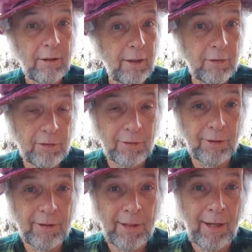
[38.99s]
It's to
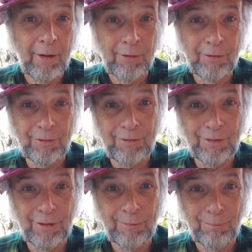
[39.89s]
clean houses
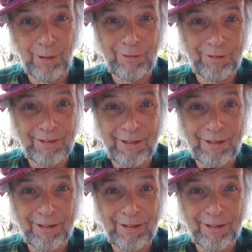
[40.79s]
in Berkeley,